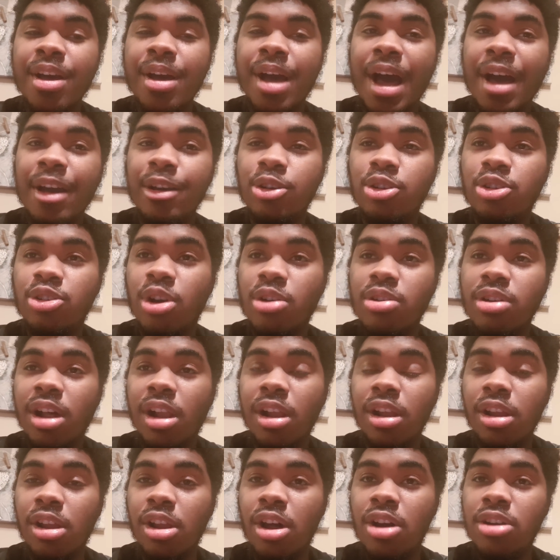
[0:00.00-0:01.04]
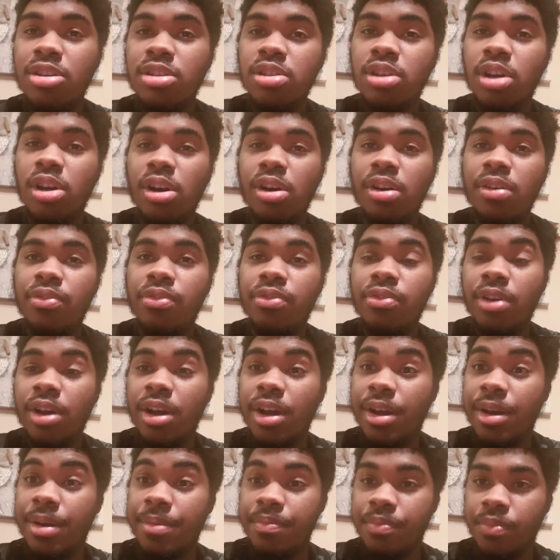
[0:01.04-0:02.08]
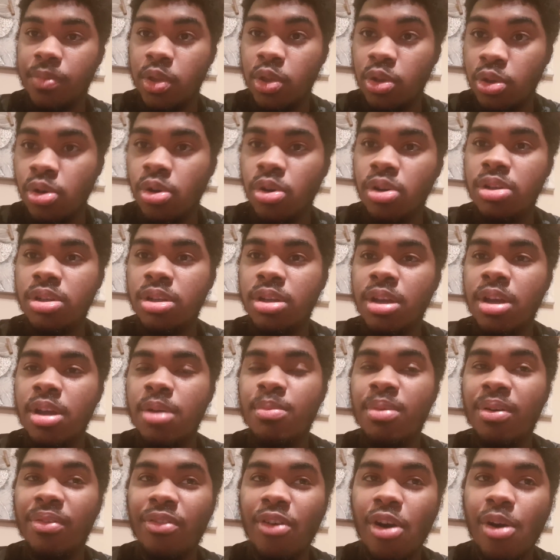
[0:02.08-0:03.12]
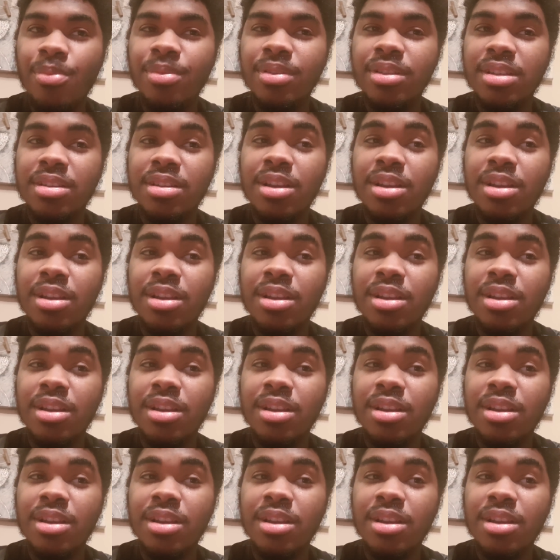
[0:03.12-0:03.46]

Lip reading: who's shown a lot of good performances.